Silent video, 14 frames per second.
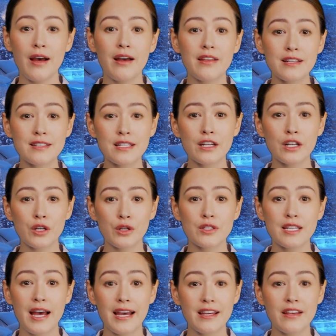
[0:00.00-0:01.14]
This includes
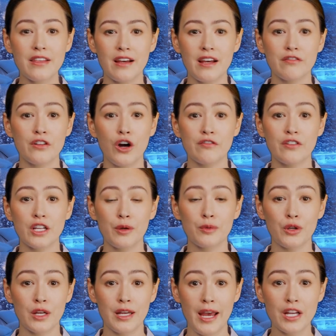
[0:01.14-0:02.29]
anything involving
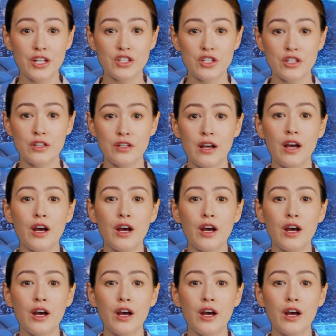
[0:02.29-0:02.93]
communication,